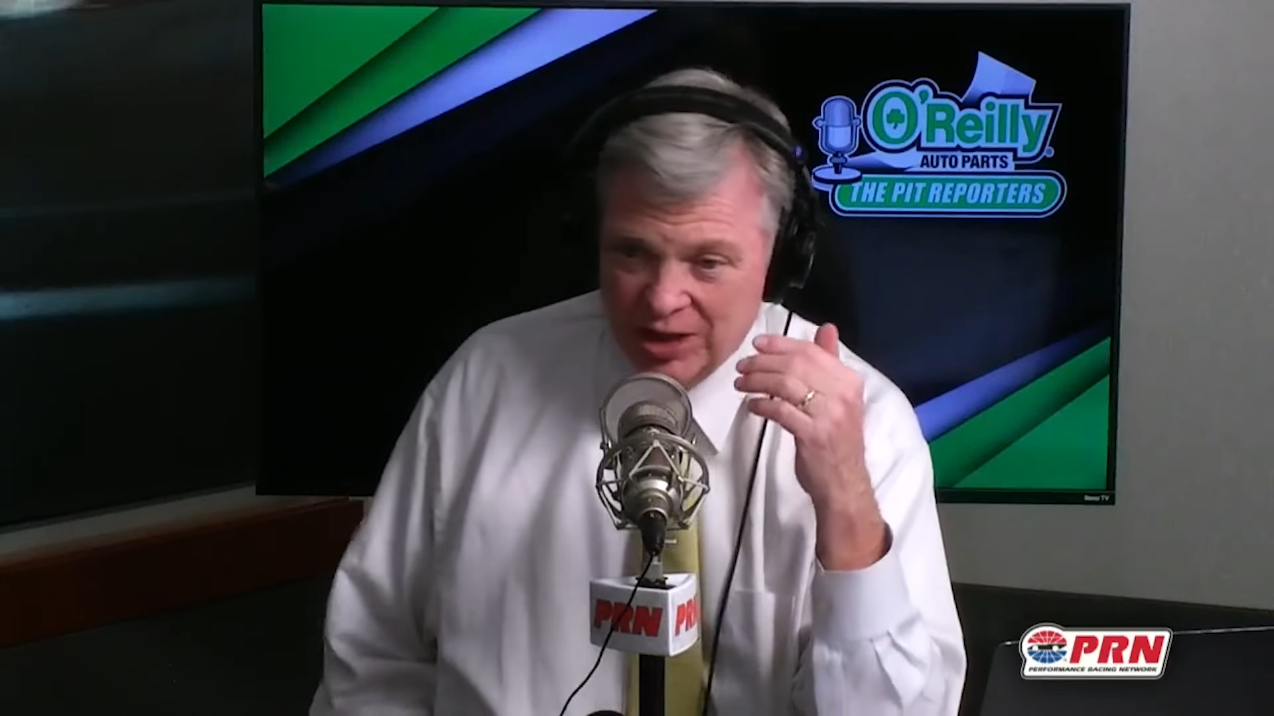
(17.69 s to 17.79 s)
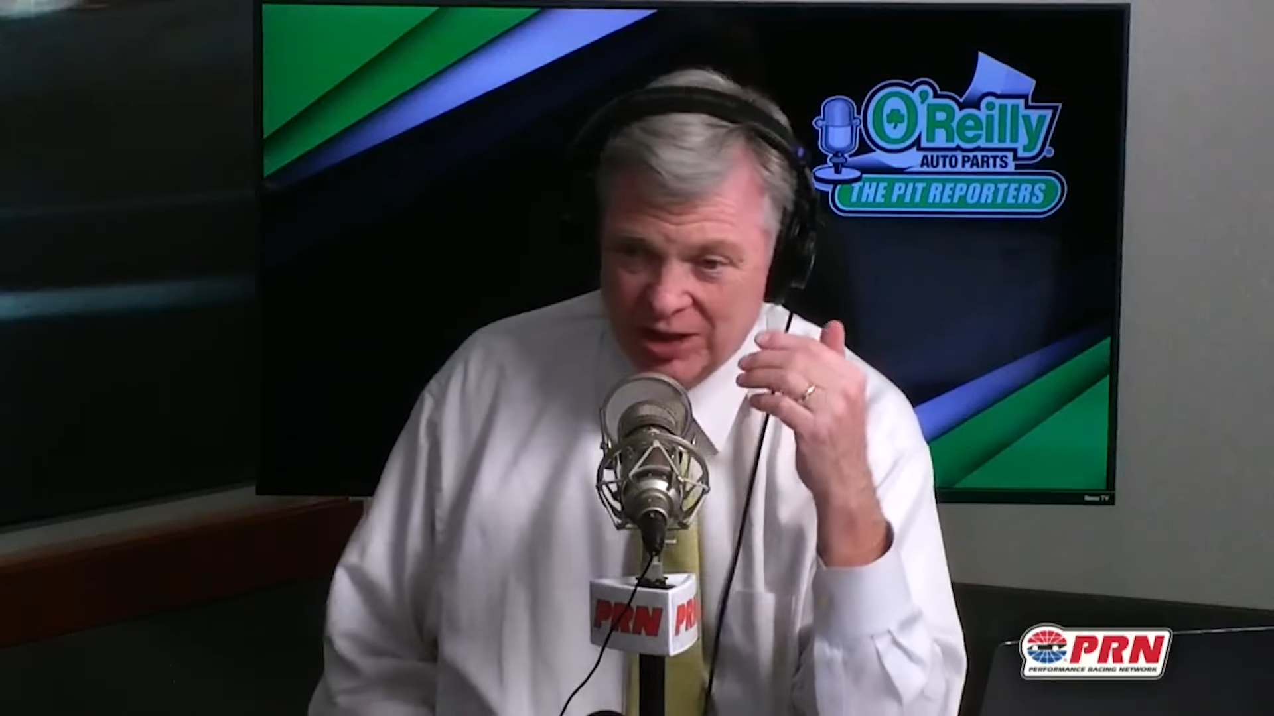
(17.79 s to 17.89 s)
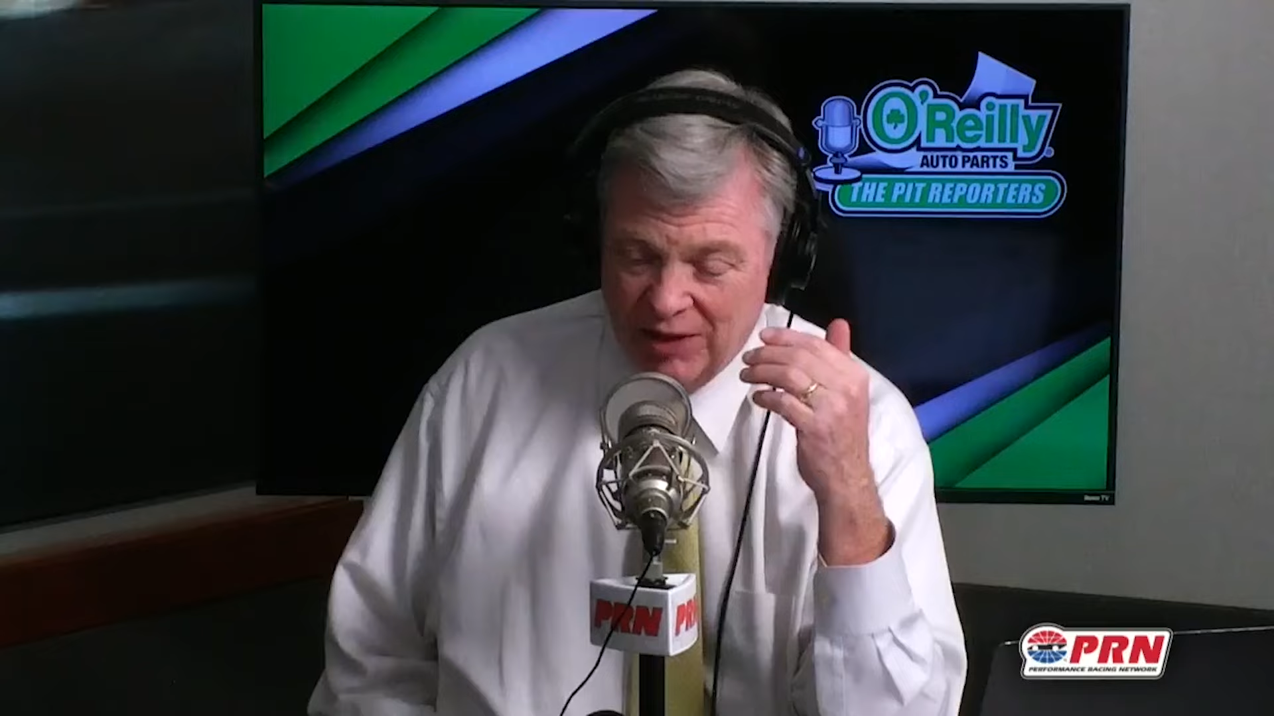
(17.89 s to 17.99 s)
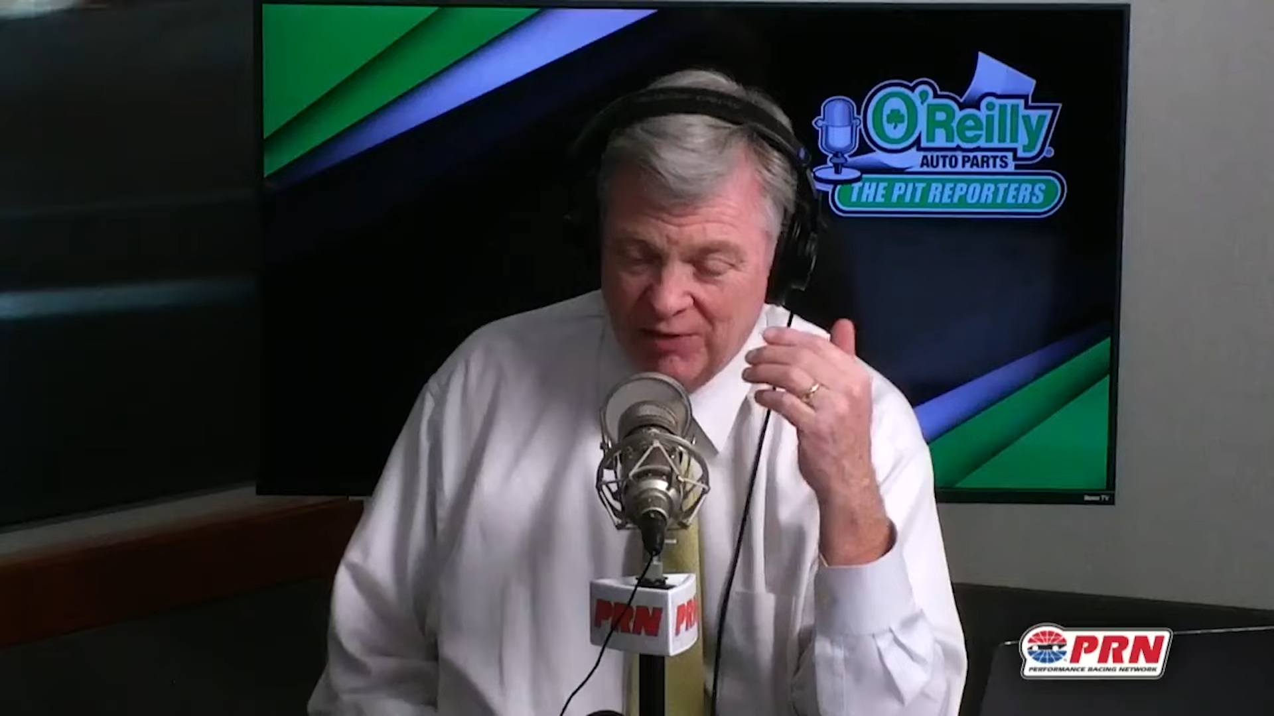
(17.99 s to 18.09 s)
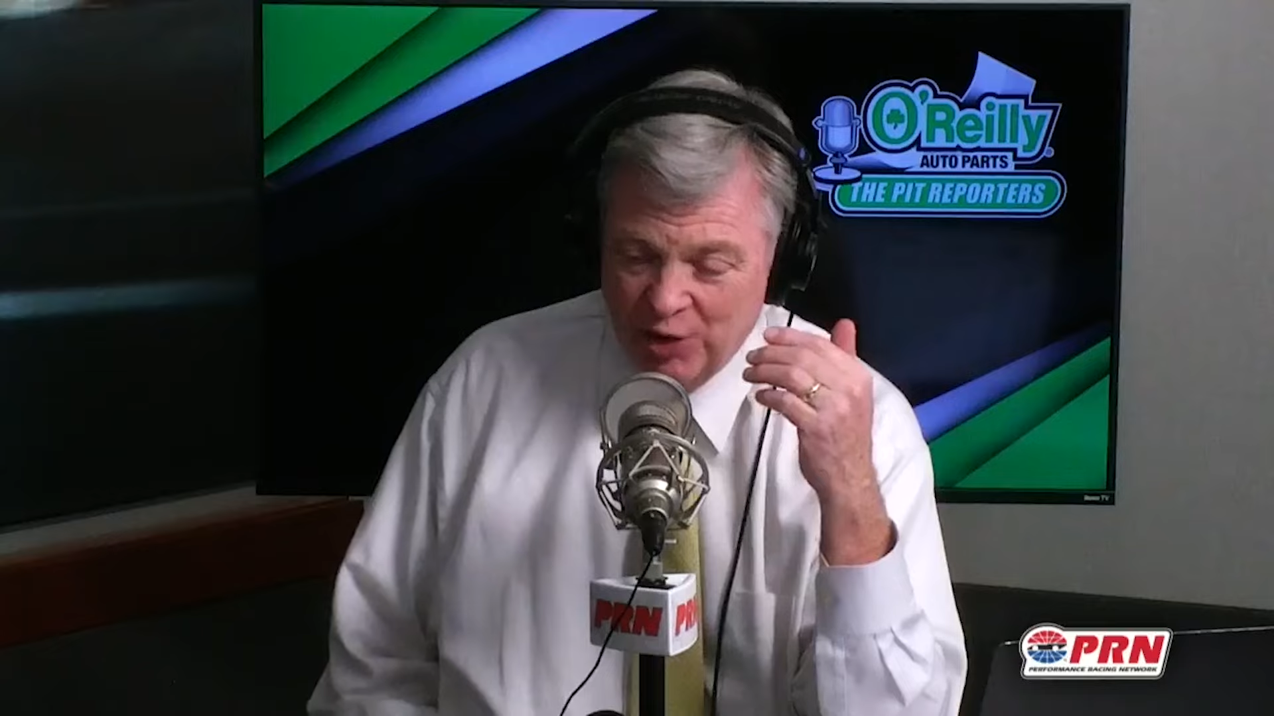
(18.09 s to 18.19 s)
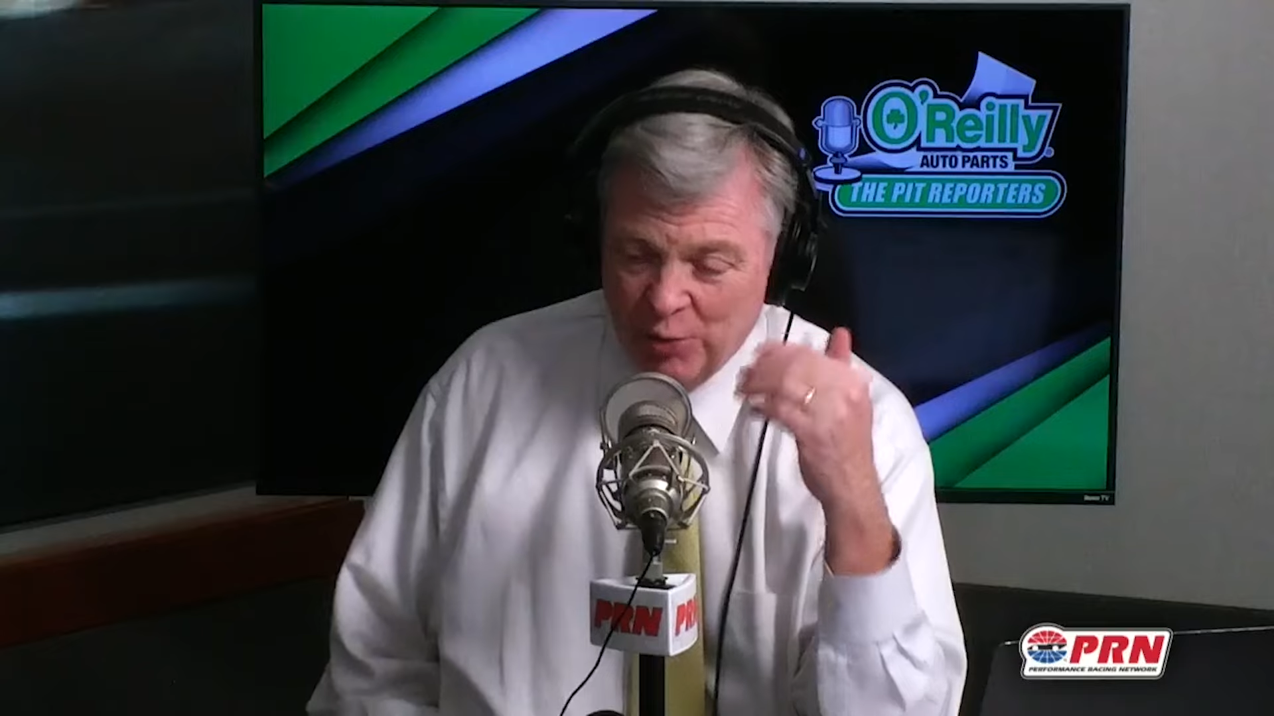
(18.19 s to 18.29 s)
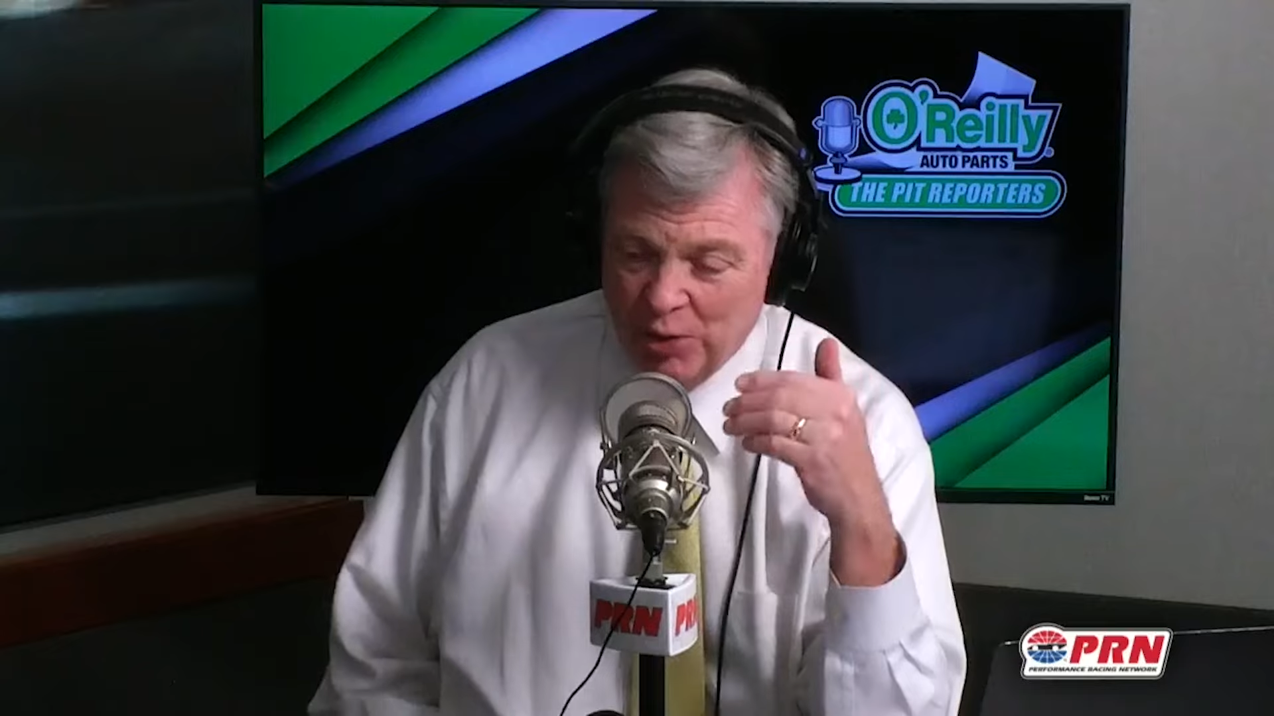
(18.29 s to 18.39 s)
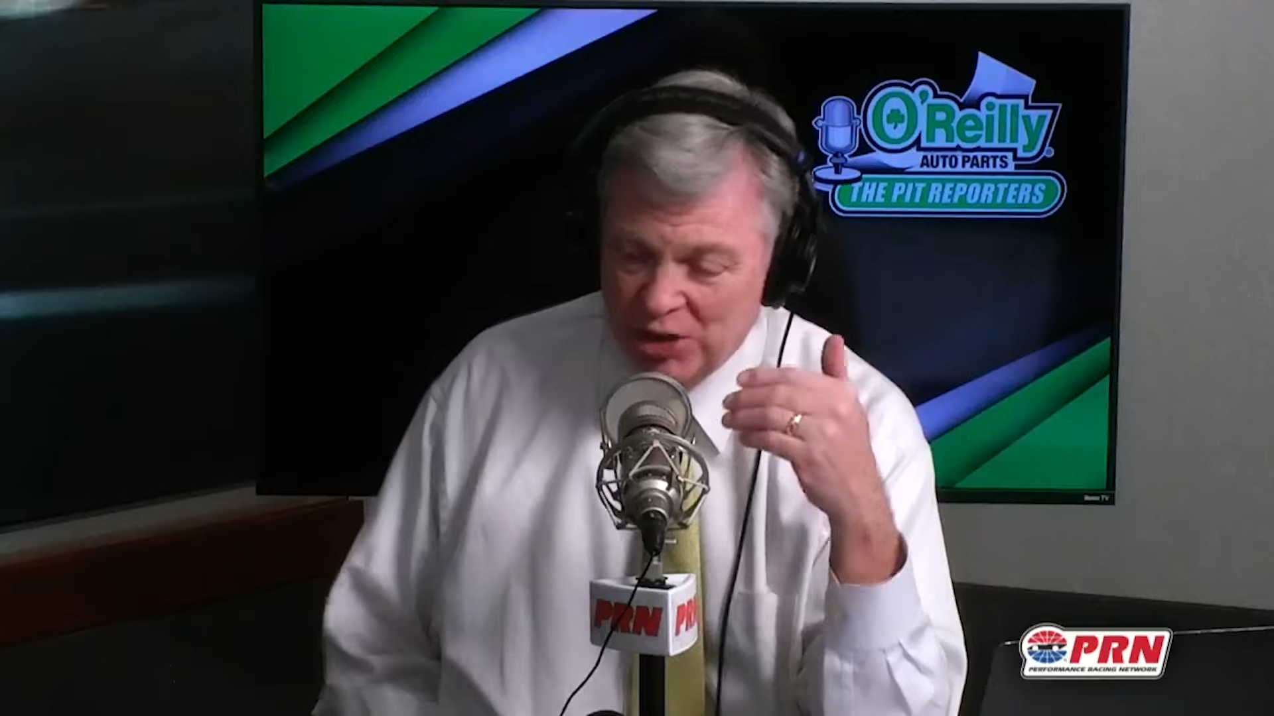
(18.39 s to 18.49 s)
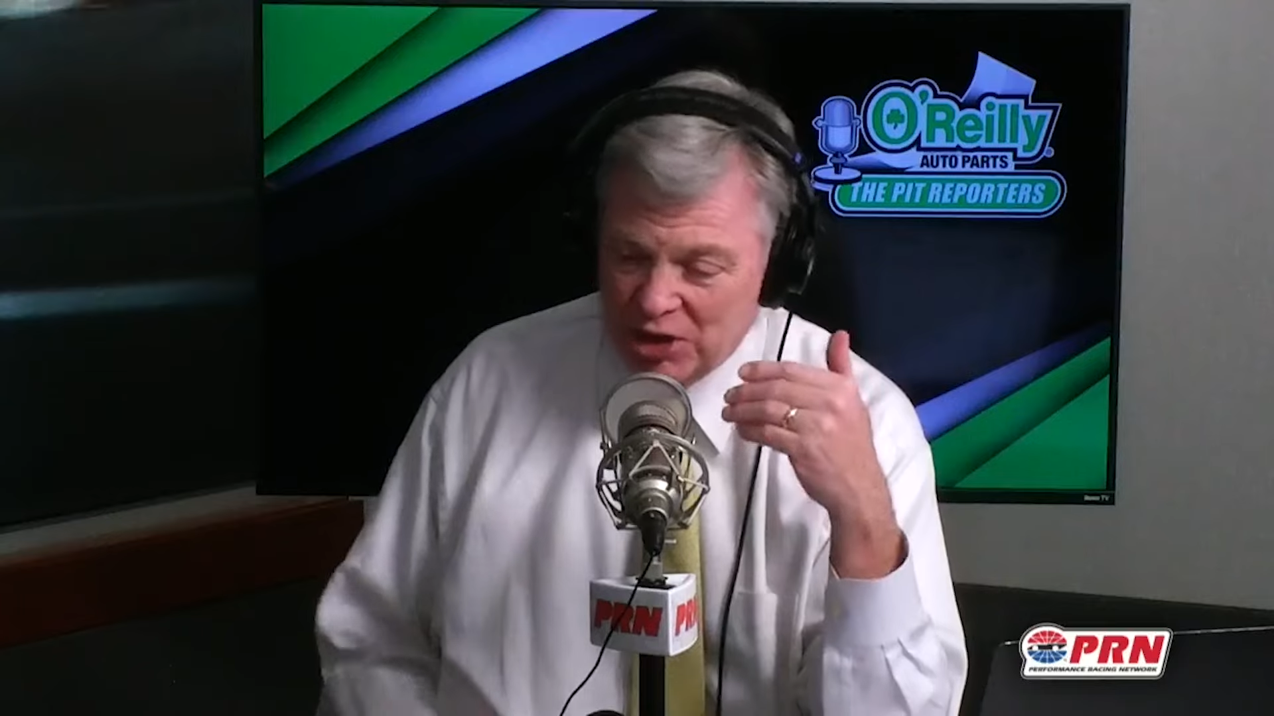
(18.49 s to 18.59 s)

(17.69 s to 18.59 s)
that they feel pretty